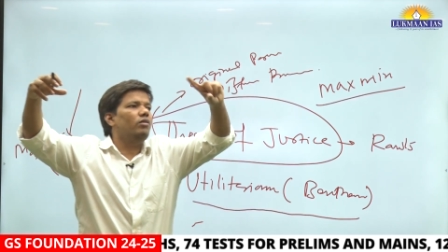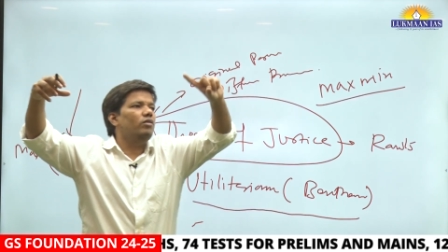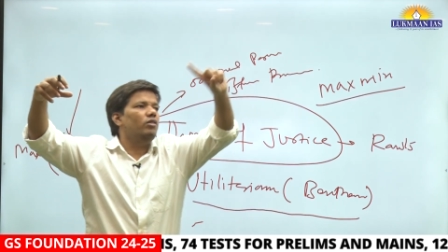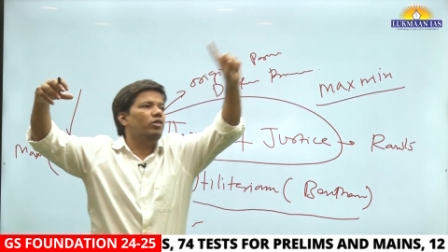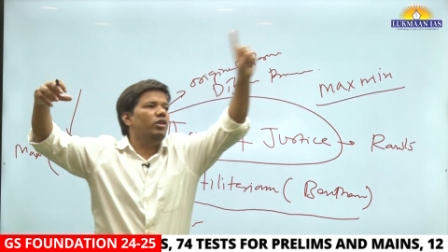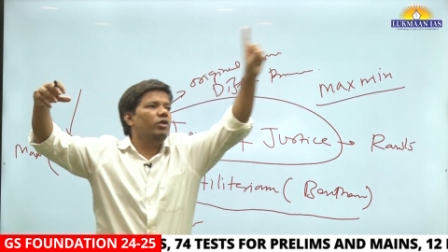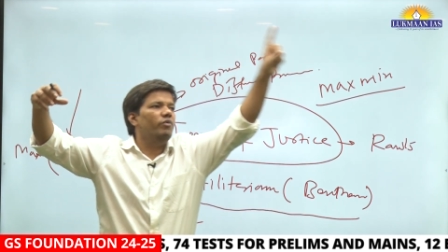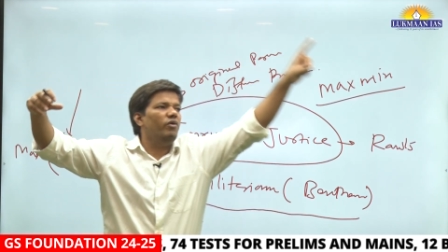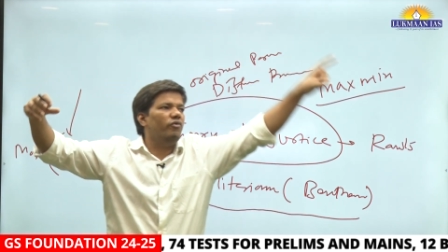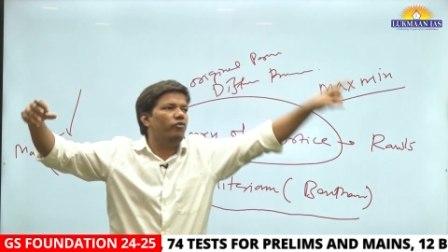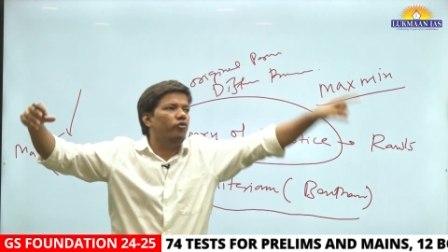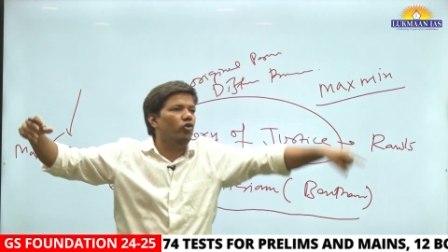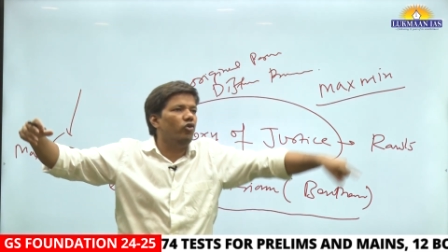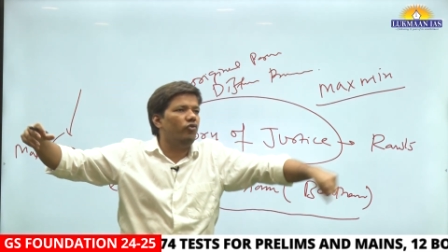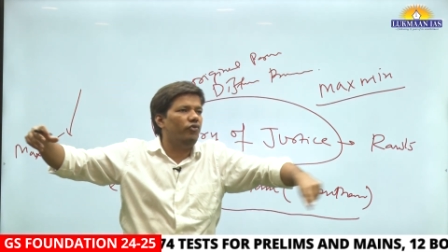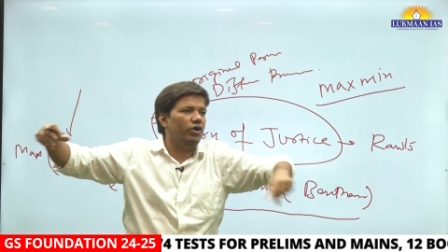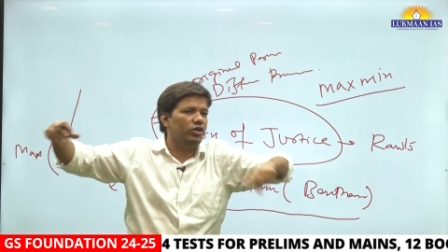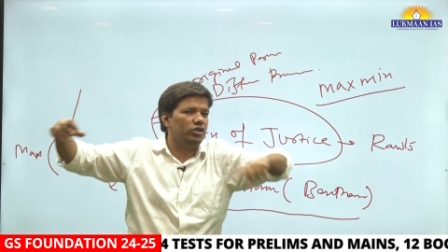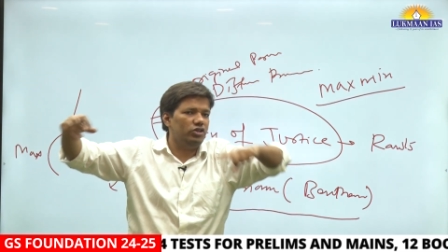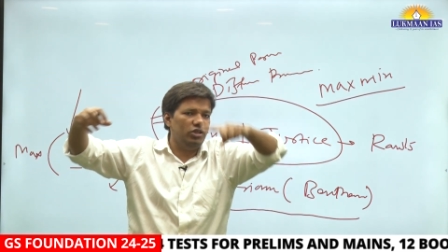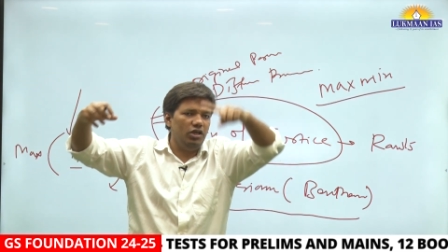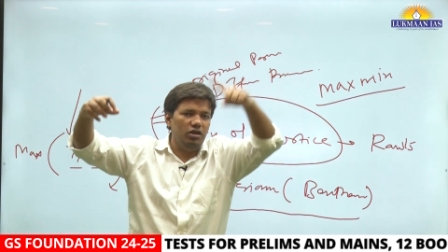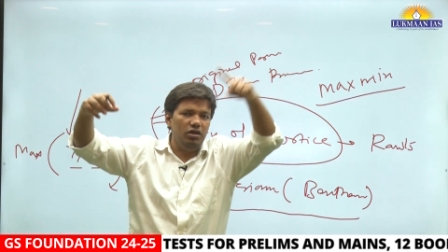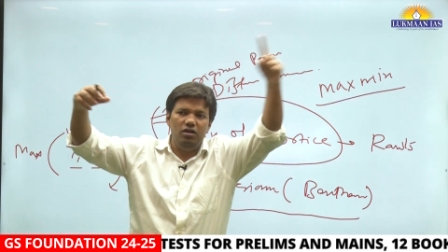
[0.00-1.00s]
there were four
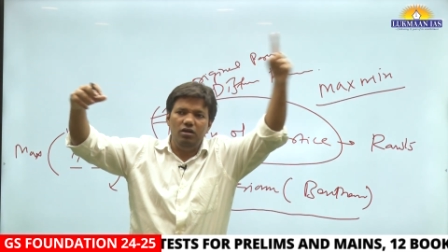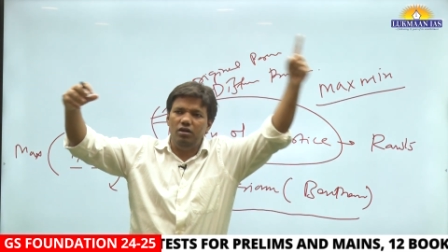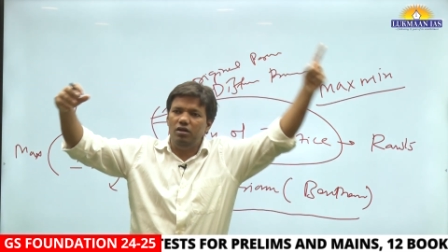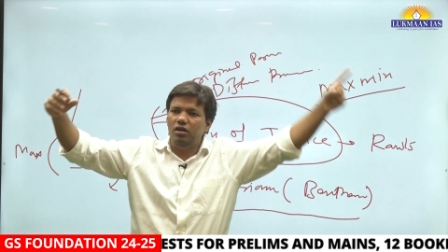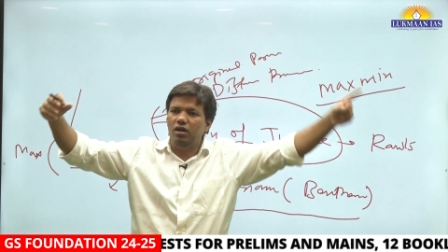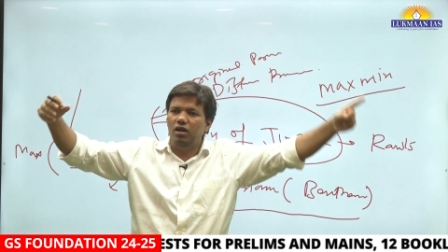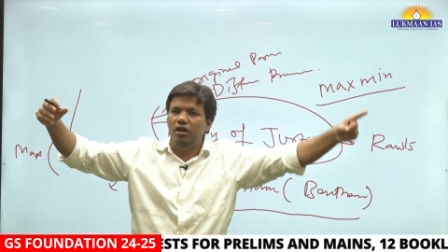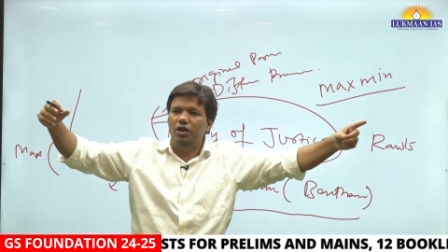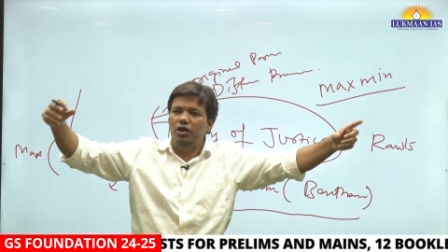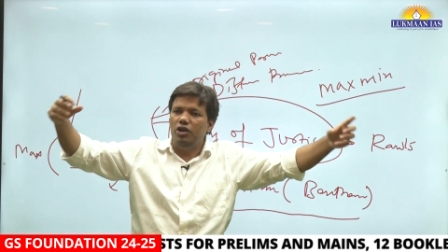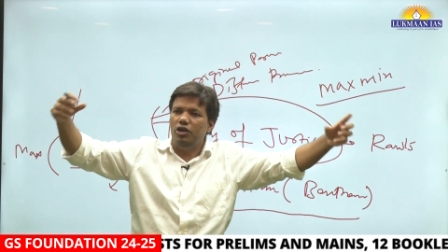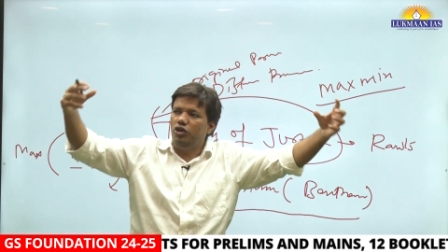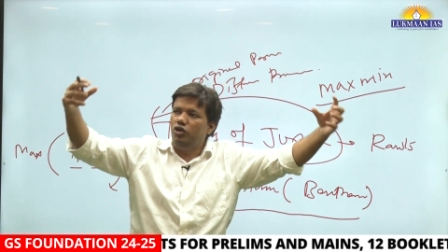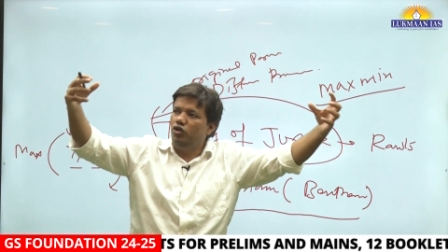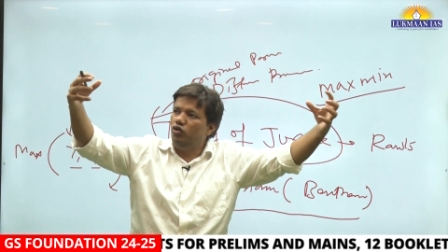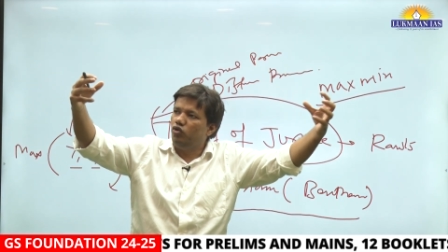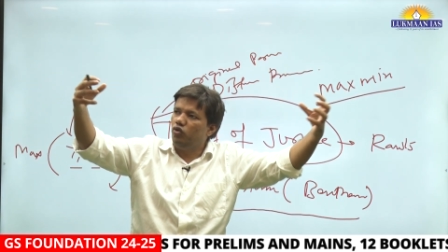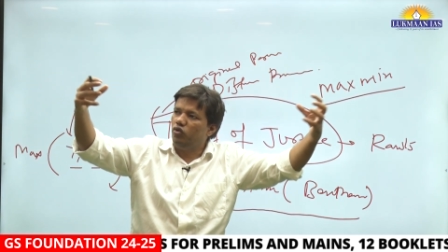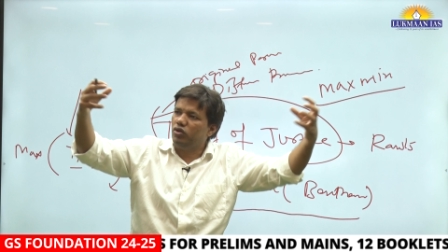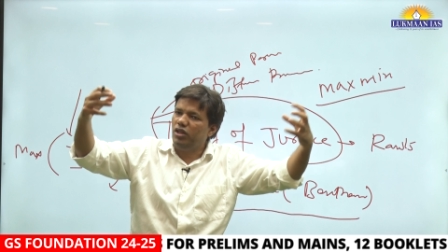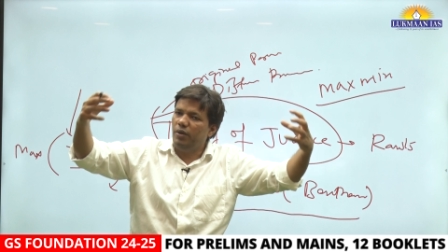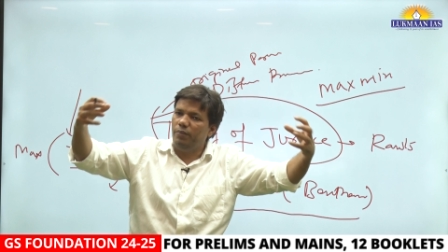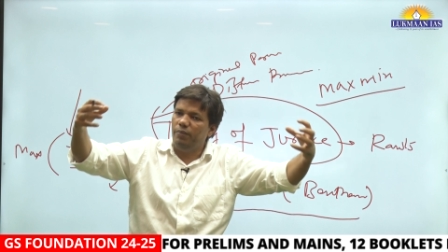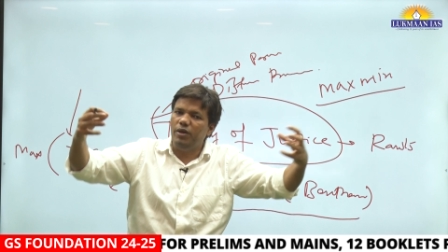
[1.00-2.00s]
function. You
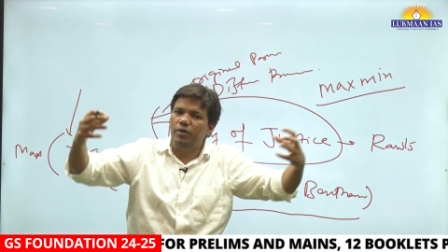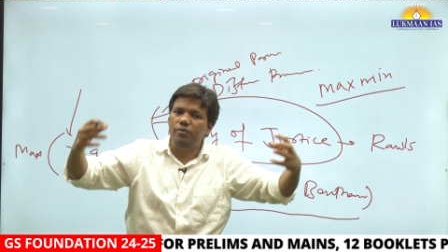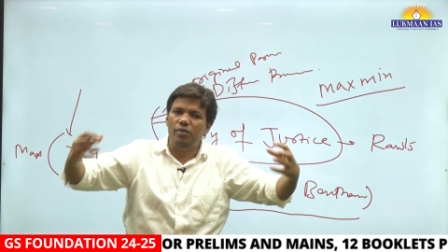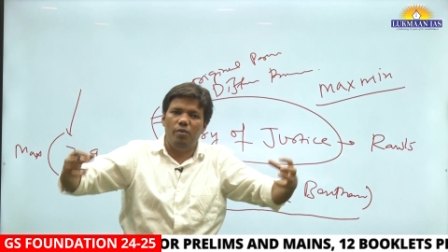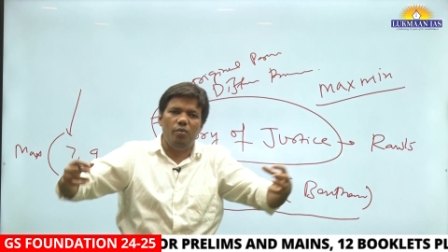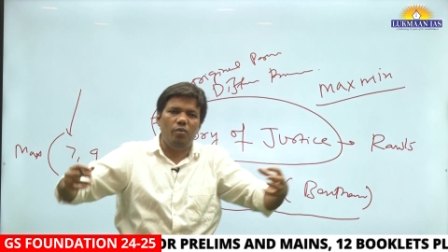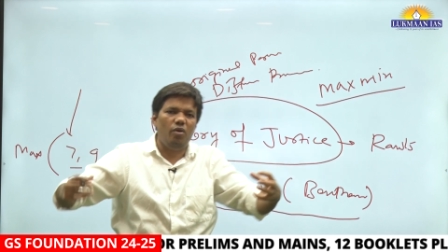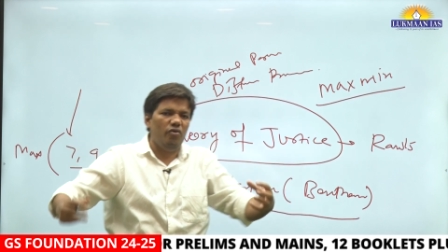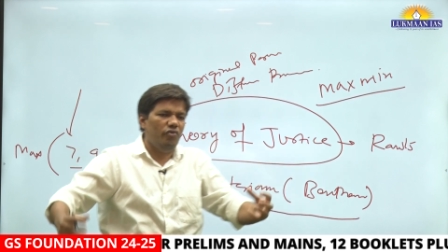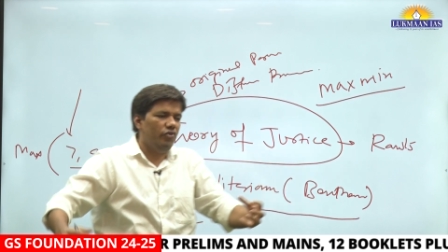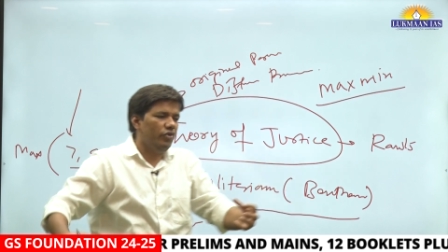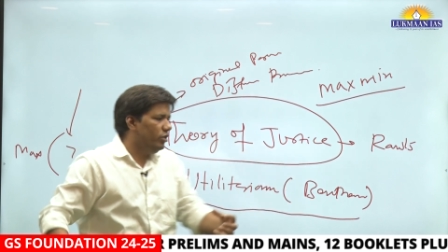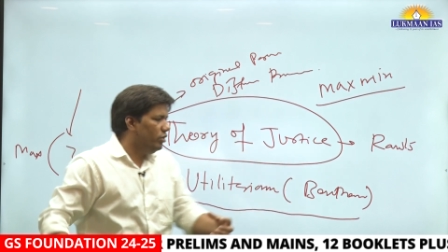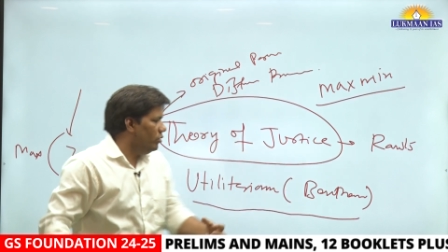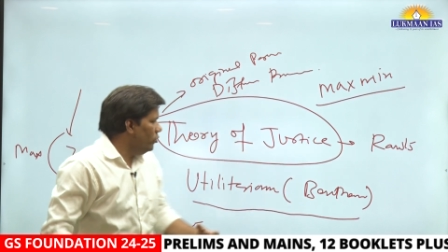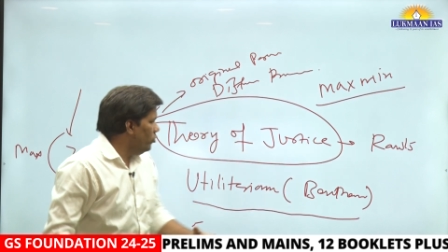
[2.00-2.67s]
took the minimum of